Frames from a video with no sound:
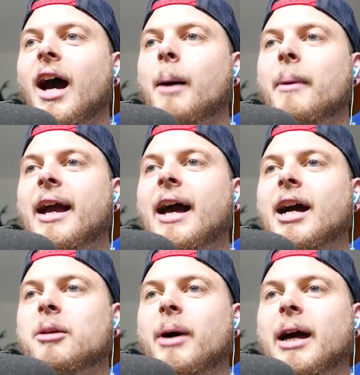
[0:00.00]
I might
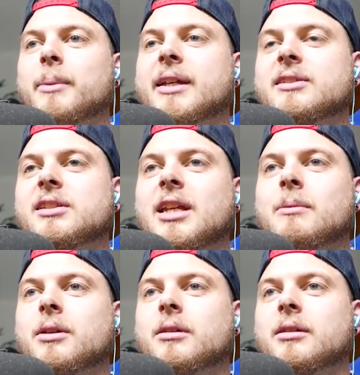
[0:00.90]
hang back because the
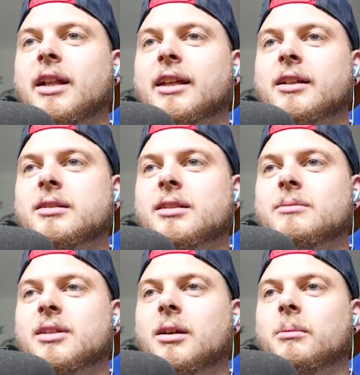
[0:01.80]
seam like
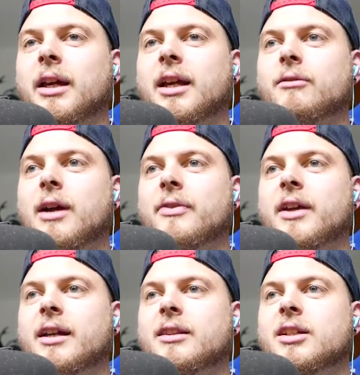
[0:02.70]
seems to come oh, like around
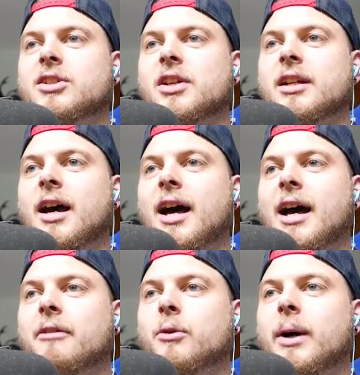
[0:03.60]
like the centre
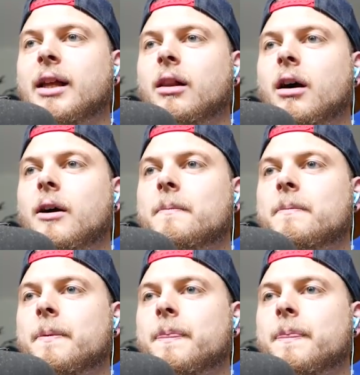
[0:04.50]
half quite a lot. Yeah.